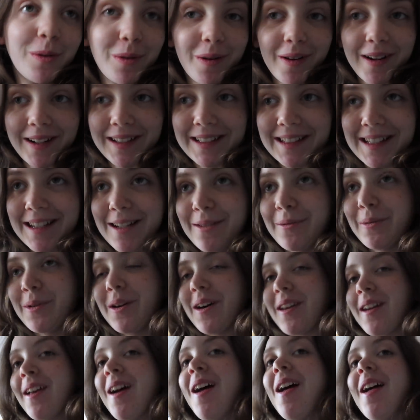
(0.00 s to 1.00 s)
quarantine
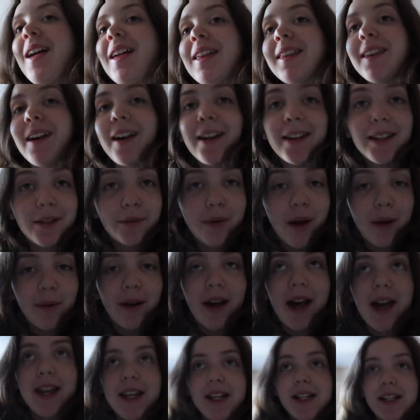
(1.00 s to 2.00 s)
one. That is where we're
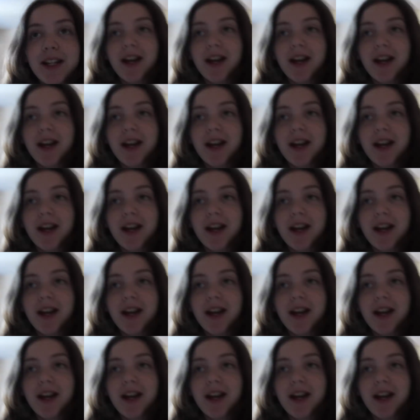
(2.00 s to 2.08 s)
heading